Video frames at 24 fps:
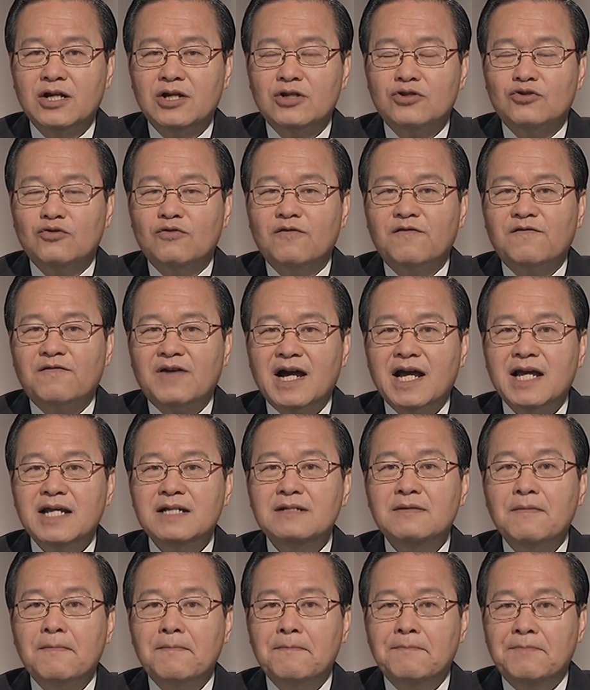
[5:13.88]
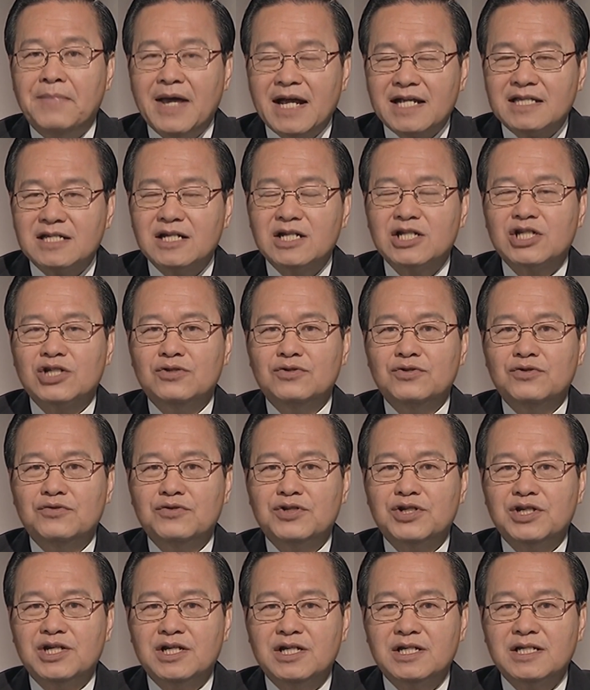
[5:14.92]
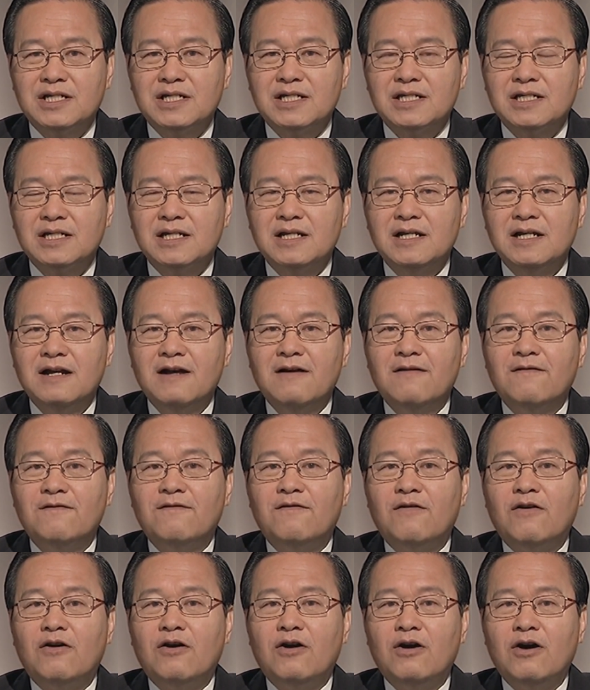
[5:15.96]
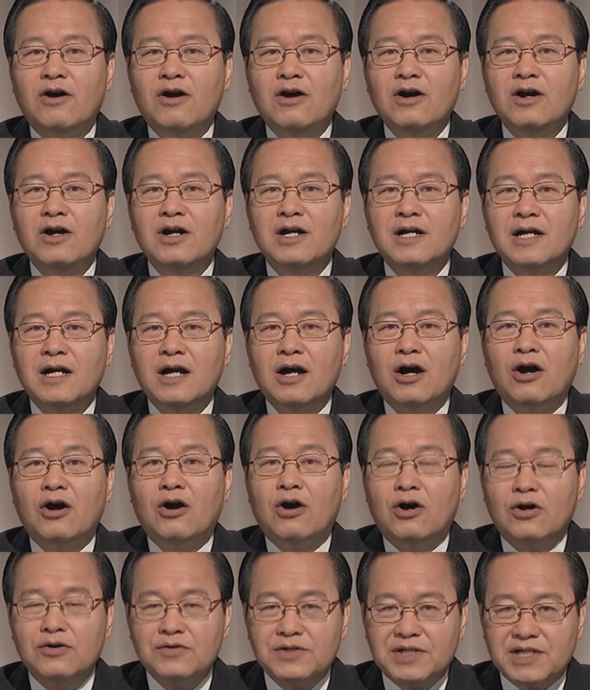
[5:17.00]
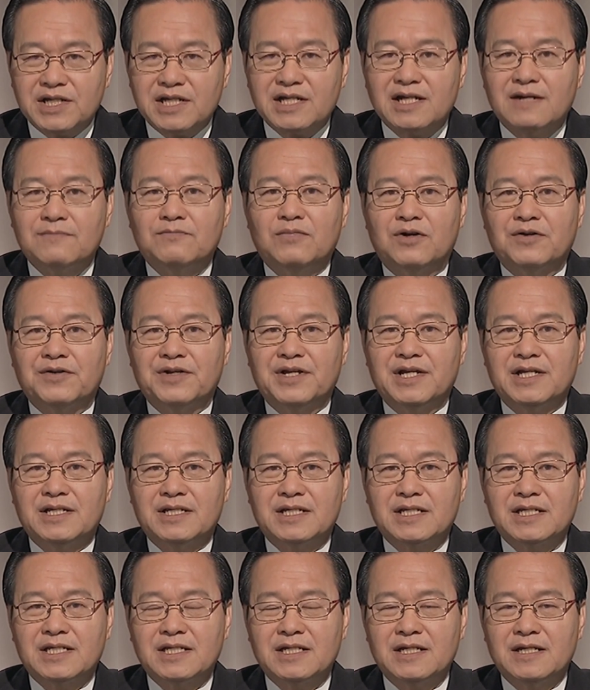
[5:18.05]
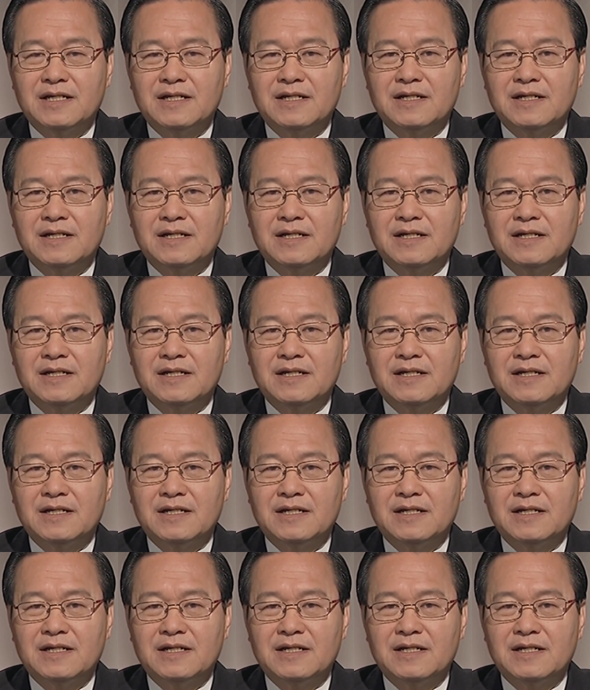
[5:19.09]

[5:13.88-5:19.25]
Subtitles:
to find better solutions for all Singaporeans.